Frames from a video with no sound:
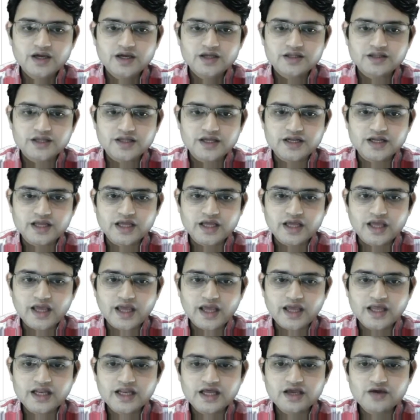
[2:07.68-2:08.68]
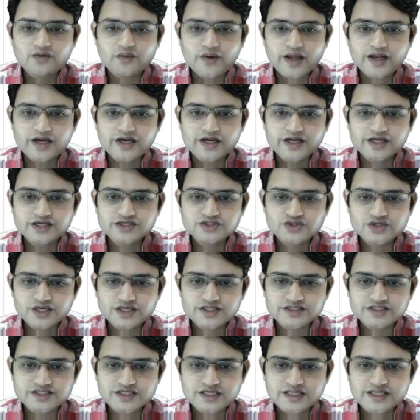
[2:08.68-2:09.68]
Then inequalities, you
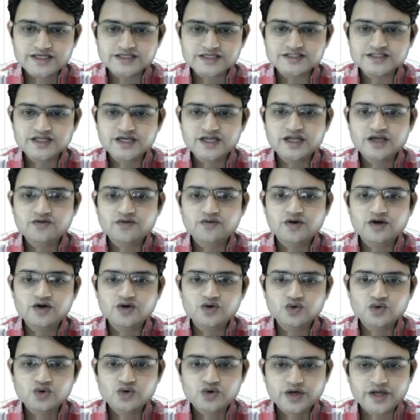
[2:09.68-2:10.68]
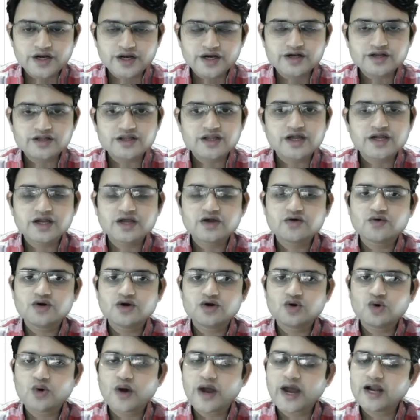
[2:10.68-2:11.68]
can see less than equal to, greater than equal
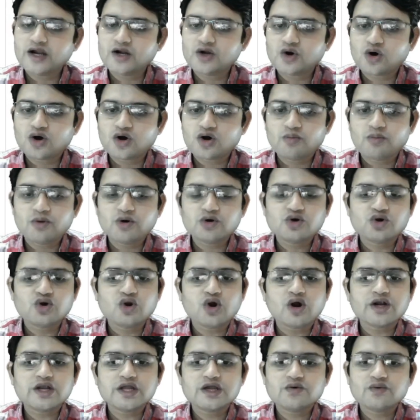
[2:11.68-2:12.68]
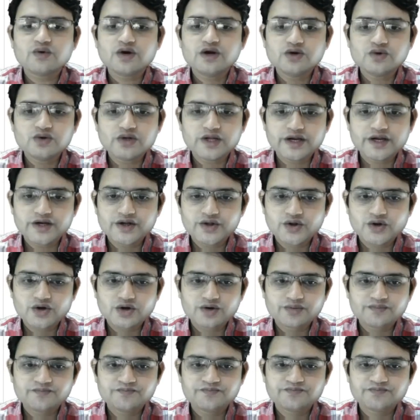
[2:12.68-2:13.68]
to. I'll talk about not equal to later on.
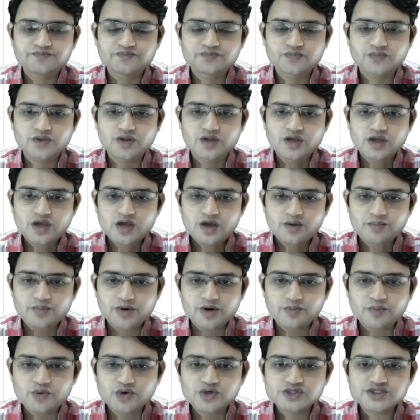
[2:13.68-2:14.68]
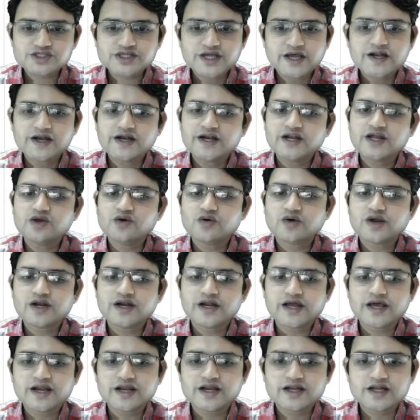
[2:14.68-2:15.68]
Proportionality, you can
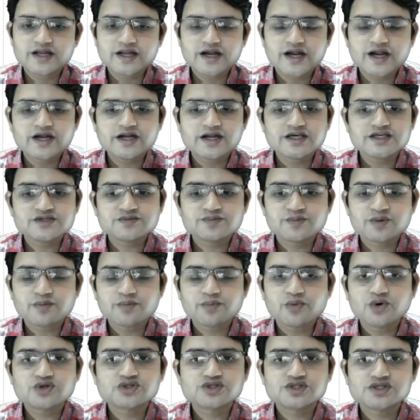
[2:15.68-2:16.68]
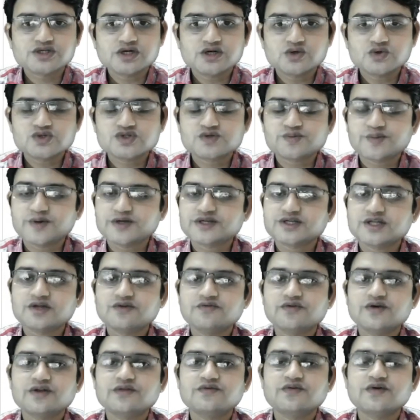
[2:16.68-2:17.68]
directly write is proportional to, especially
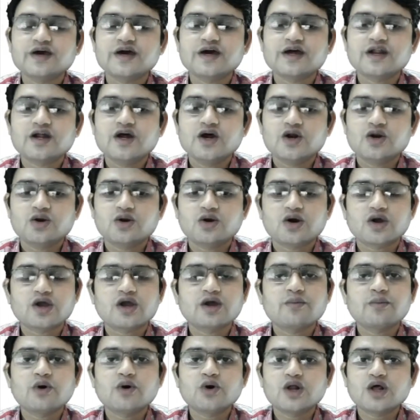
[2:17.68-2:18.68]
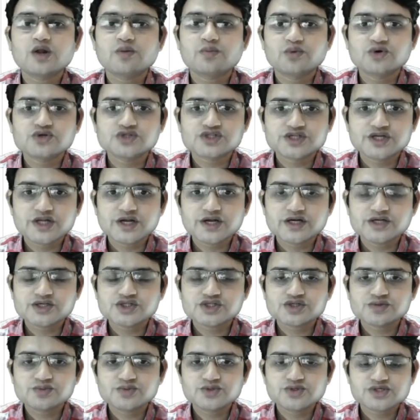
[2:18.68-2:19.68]
when we are talking about our posterior
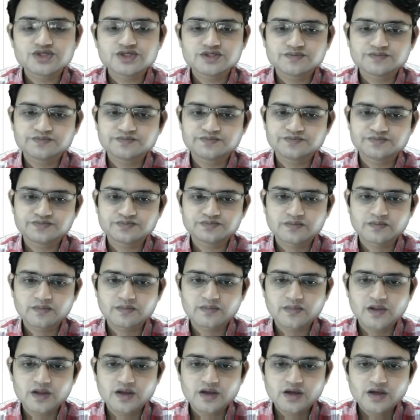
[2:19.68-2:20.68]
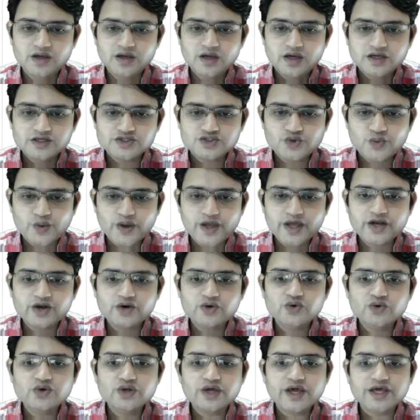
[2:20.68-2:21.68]
distribution. Square
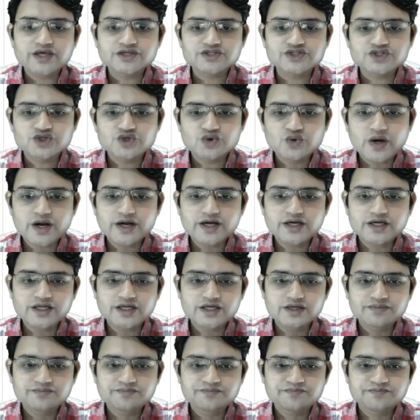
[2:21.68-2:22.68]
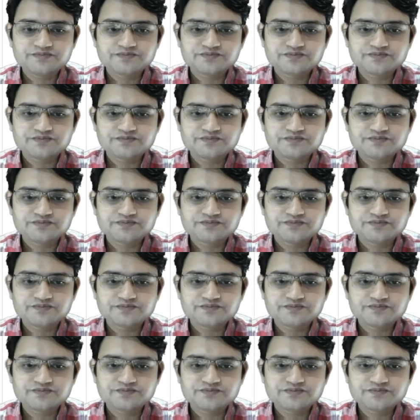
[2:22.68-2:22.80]
root, SQRT.